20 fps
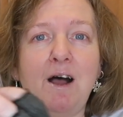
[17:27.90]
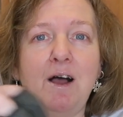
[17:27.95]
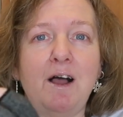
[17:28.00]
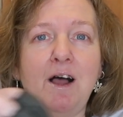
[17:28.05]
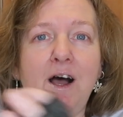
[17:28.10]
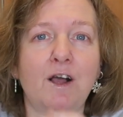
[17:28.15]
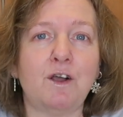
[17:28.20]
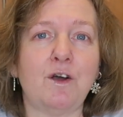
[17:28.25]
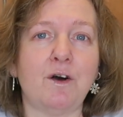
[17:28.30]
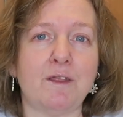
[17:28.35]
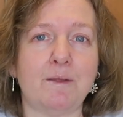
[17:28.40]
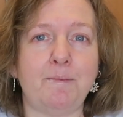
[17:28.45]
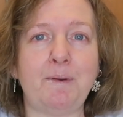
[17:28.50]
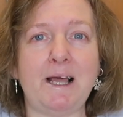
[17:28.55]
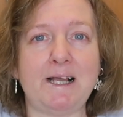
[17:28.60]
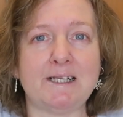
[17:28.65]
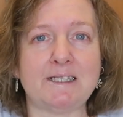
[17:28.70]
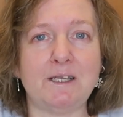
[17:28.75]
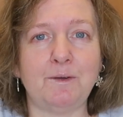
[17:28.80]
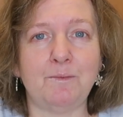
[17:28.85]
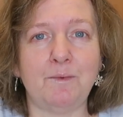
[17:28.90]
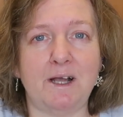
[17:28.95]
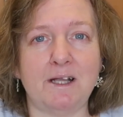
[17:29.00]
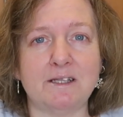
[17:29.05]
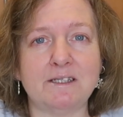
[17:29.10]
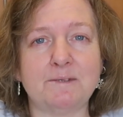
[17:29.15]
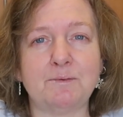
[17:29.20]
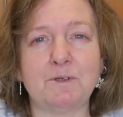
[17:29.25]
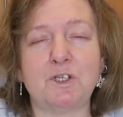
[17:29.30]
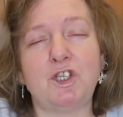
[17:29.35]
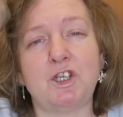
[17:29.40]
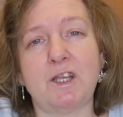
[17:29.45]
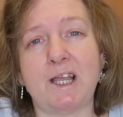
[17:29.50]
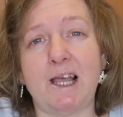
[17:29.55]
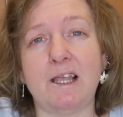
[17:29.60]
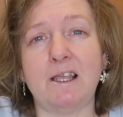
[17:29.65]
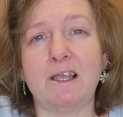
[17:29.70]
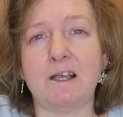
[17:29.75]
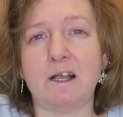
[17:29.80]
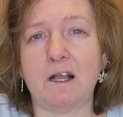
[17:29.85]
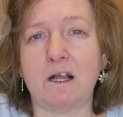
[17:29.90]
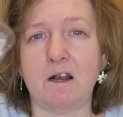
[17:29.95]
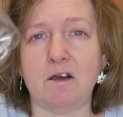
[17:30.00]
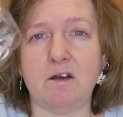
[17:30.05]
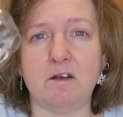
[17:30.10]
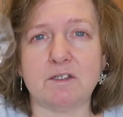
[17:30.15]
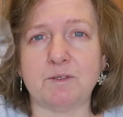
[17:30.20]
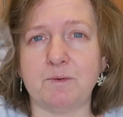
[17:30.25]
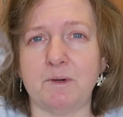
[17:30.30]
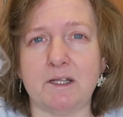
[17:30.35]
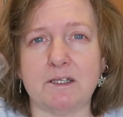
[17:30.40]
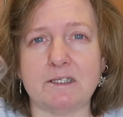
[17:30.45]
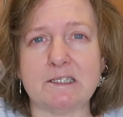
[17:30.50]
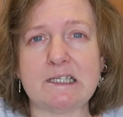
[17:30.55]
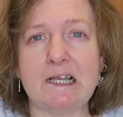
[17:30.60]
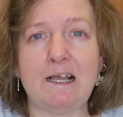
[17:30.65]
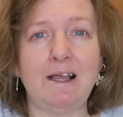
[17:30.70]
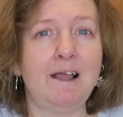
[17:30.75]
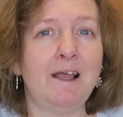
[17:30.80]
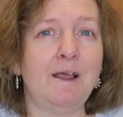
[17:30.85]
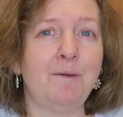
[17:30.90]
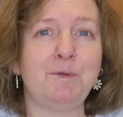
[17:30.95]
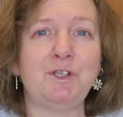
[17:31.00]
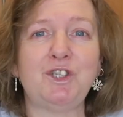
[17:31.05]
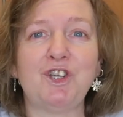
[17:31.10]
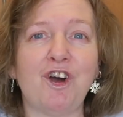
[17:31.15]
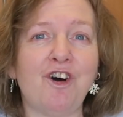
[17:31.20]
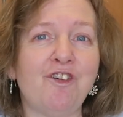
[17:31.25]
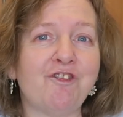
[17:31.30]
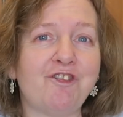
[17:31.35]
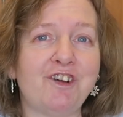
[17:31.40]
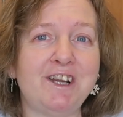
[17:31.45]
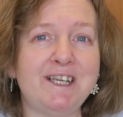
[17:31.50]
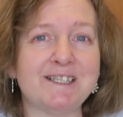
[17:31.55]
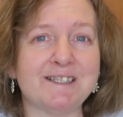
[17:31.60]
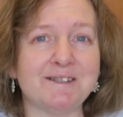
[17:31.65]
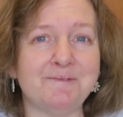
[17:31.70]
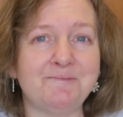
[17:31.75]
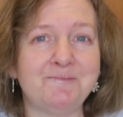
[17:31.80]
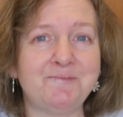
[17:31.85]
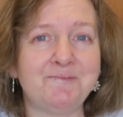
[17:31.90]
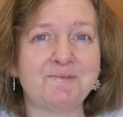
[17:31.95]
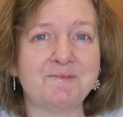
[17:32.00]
I've got the plastic ones, because you can get glass ones, but you can't freeze them.